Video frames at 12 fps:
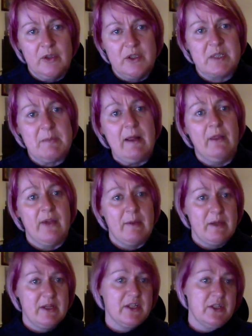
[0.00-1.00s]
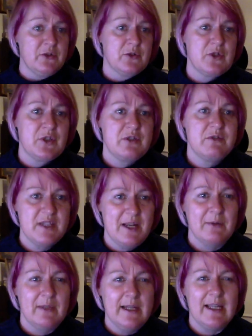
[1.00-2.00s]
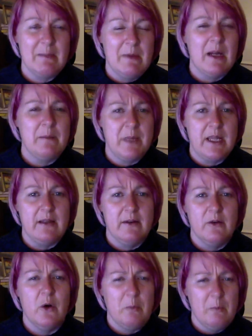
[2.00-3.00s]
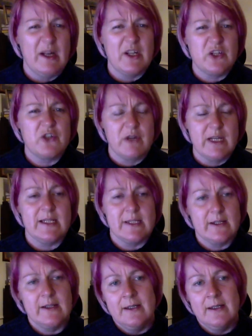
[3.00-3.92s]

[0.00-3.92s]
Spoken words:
smell that because it does sound like it might be up my street.